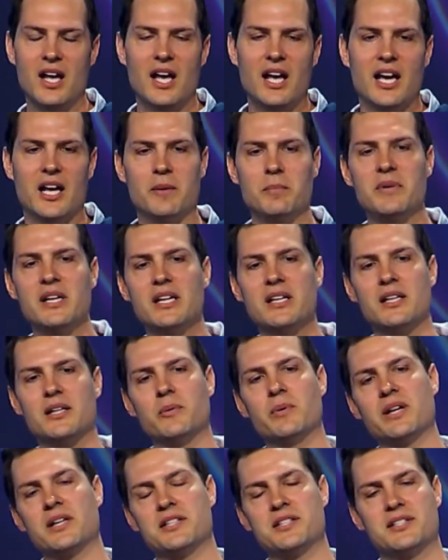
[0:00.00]
And immediately
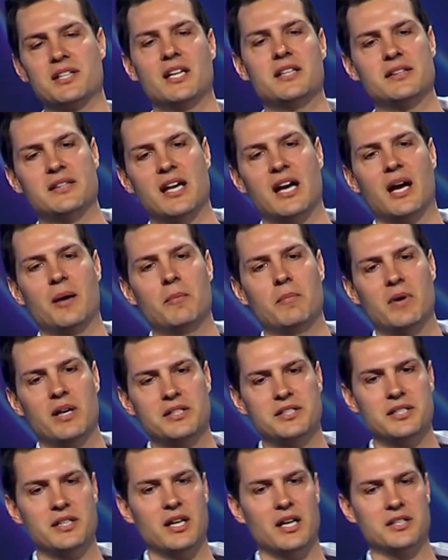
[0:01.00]
when he said that,
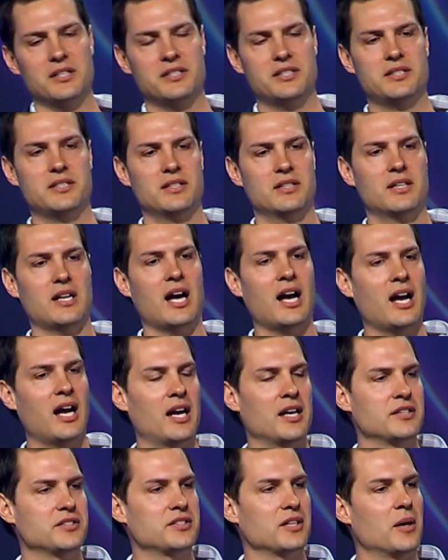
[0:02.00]
Macy and I's
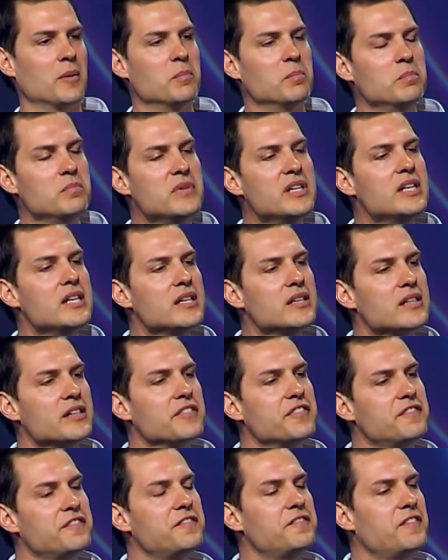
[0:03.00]
eyes immediately
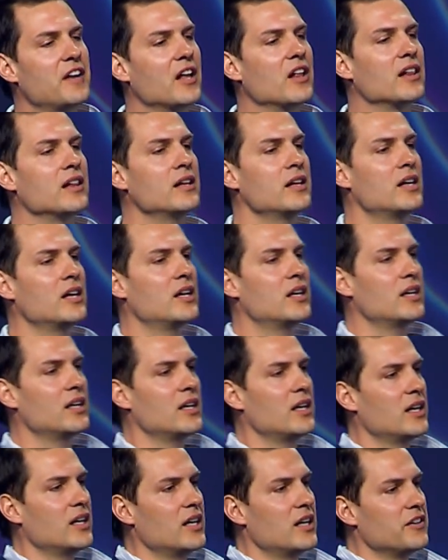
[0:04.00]
fell,
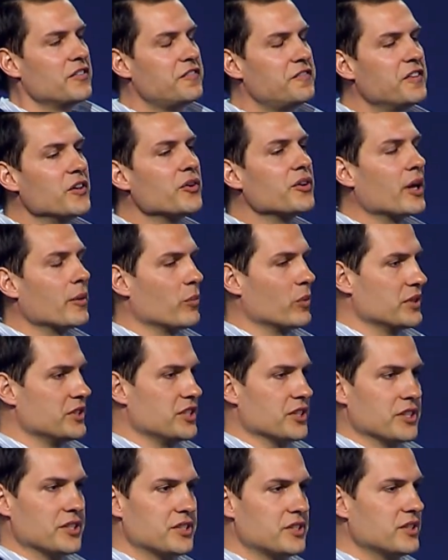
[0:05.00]
filled up with
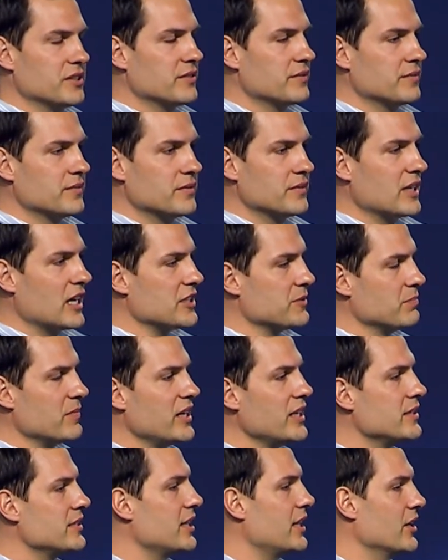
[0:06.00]
just as many
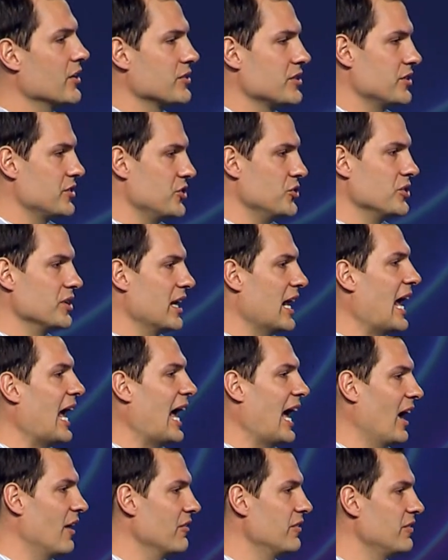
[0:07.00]
tears as you can
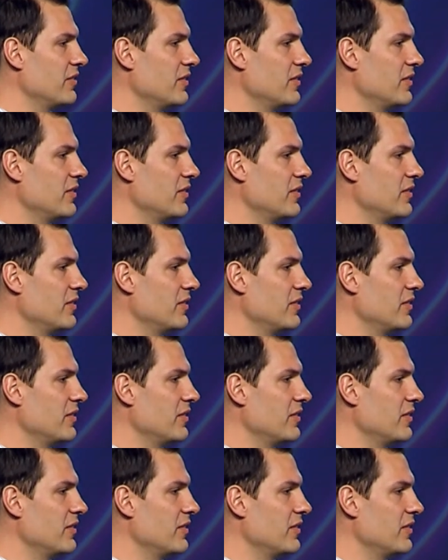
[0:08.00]
have.